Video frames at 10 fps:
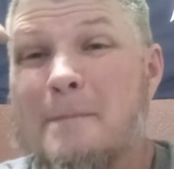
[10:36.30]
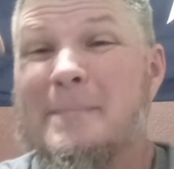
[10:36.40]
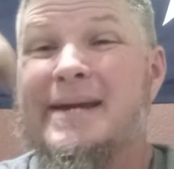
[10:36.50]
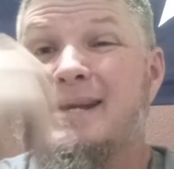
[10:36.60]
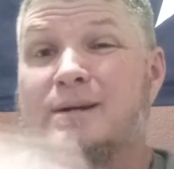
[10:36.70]
a
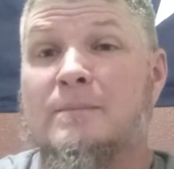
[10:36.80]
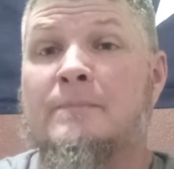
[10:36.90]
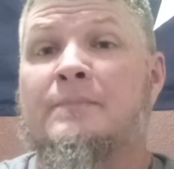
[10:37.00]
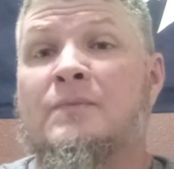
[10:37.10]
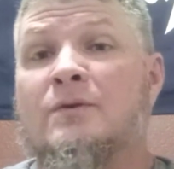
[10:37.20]

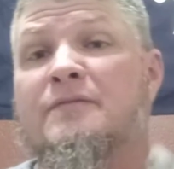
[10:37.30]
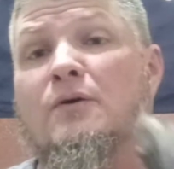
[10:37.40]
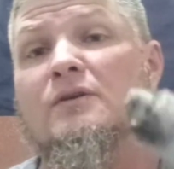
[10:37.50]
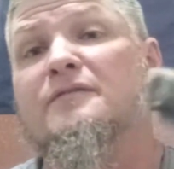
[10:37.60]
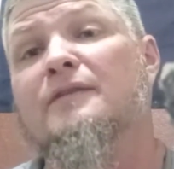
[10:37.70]
medium as
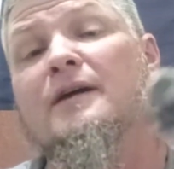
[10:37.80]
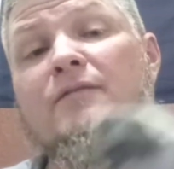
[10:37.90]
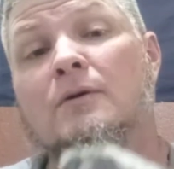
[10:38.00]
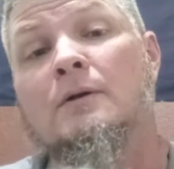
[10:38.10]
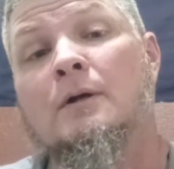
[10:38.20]
far as
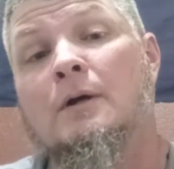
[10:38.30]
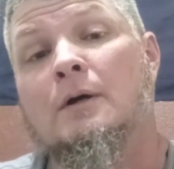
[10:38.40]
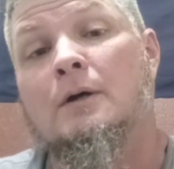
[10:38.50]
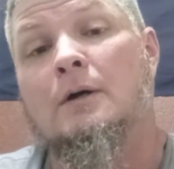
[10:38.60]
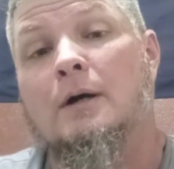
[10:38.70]
flavor.
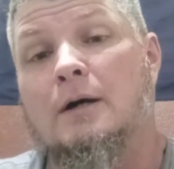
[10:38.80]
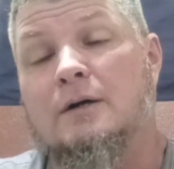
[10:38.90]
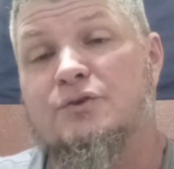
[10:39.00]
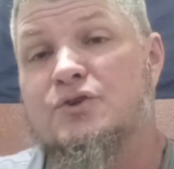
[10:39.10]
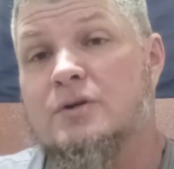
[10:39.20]

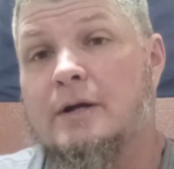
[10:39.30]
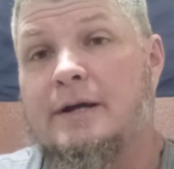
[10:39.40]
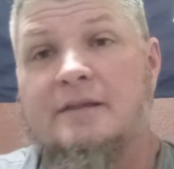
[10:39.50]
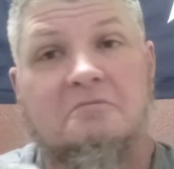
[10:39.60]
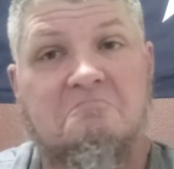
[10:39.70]

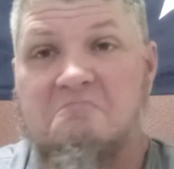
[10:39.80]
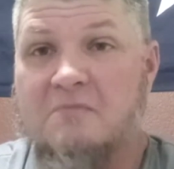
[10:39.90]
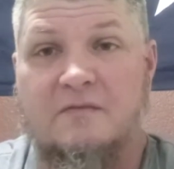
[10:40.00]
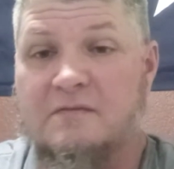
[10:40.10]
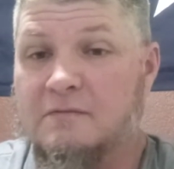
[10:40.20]
Strength,
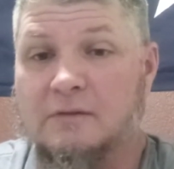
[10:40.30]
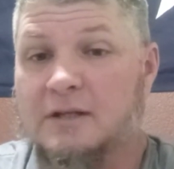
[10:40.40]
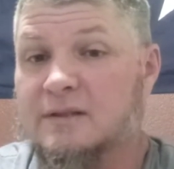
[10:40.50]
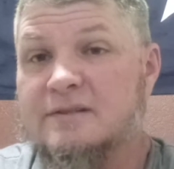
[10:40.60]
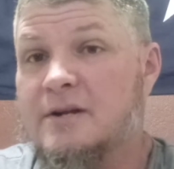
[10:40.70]

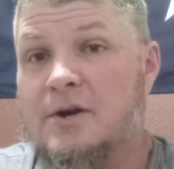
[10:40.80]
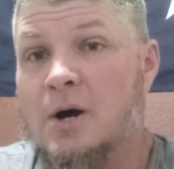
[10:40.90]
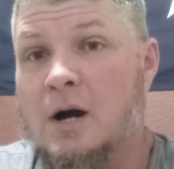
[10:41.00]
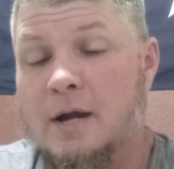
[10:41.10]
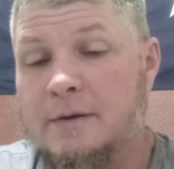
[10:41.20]
little to
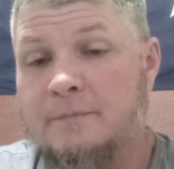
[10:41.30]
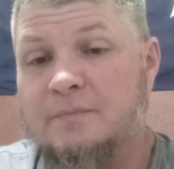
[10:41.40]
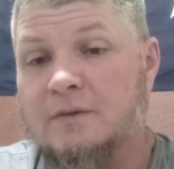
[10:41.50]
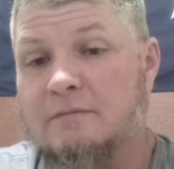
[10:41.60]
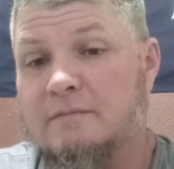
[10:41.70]

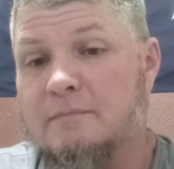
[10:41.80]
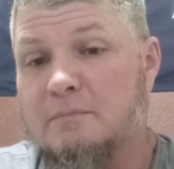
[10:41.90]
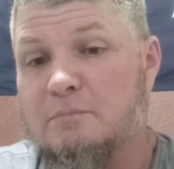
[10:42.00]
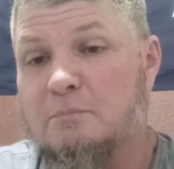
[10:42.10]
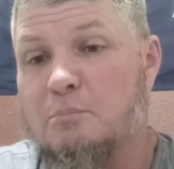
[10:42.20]
none.
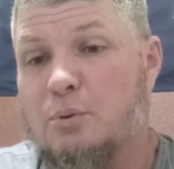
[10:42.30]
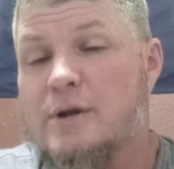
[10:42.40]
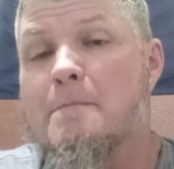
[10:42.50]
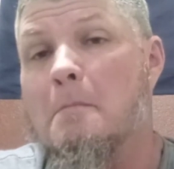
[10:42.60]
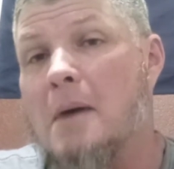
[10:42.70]

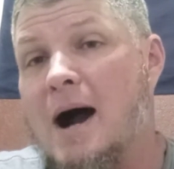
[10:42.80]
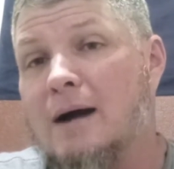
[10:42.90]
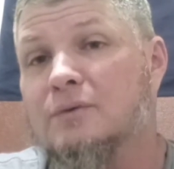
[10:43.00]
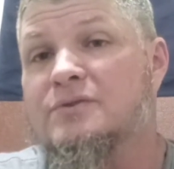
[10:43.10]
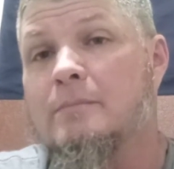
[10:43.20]
Pretty
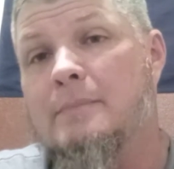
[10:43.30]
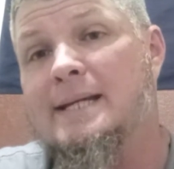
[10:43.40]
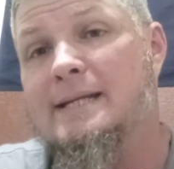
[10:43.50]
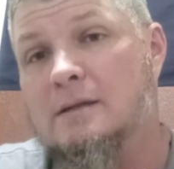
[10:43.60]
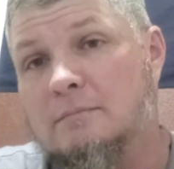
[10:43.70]
mild to
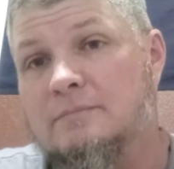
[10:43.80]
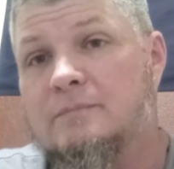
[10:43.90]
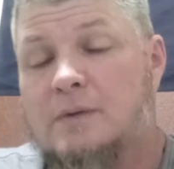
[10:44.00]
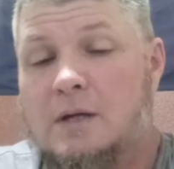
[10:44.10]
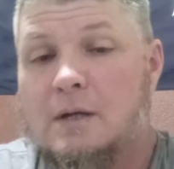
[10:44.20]

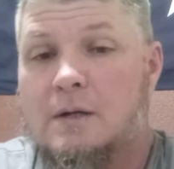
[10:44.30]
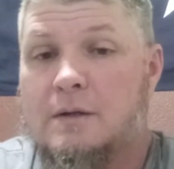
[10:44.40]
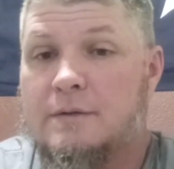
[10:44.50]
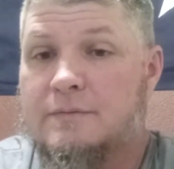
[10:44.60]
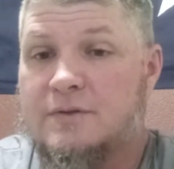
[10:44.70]
medium
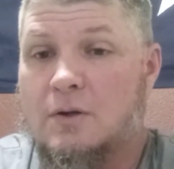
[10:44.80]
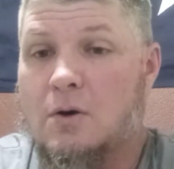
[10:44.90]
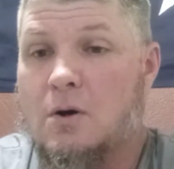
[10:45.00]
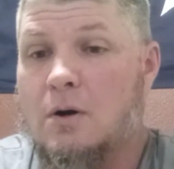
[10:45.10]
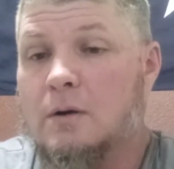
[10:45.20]

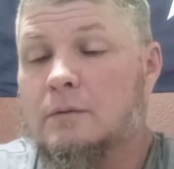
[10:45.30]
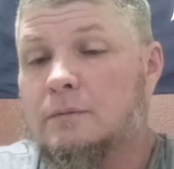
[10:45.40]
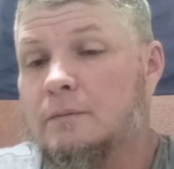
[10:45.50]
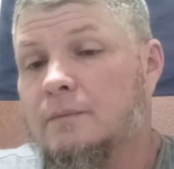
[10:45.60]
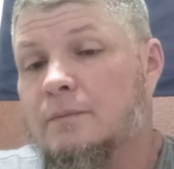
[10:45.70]

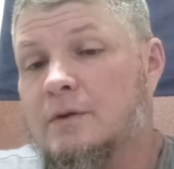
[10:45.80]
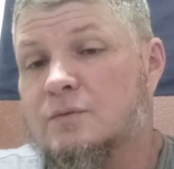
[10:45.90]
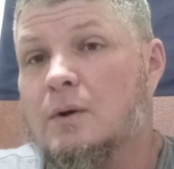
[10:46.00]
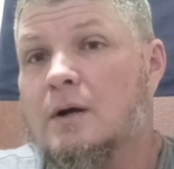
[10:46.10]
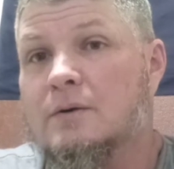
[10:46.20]
cigar
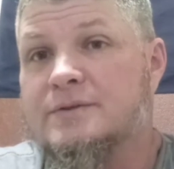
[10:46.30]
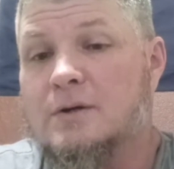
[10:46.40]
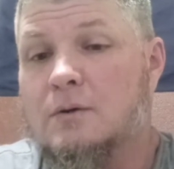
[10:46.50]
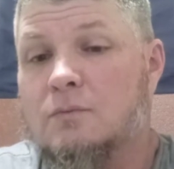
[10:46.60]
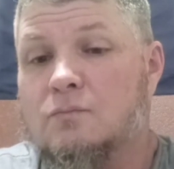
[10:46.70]
as well.
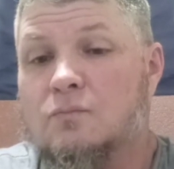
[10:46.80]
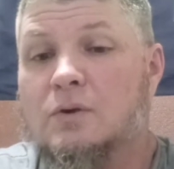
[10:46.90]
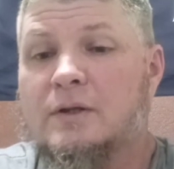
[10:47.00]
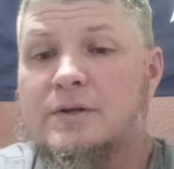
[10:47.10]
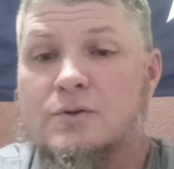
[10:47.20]
So
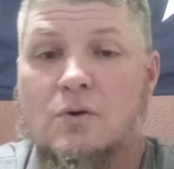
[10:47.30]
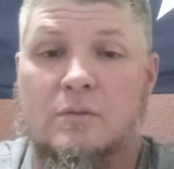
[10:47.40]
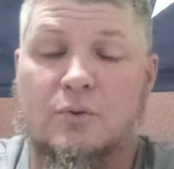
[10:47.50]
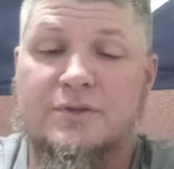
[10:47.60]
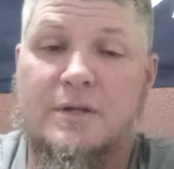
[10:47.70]
really
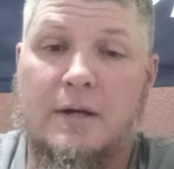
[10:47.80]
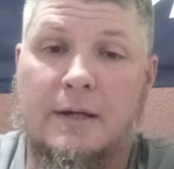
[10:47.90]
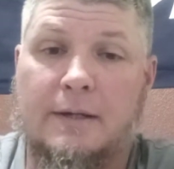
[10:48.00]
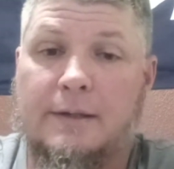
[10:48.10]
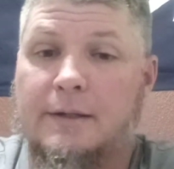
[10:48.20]
enjoyable
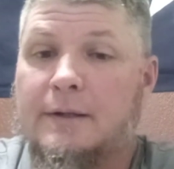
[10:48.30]
stick.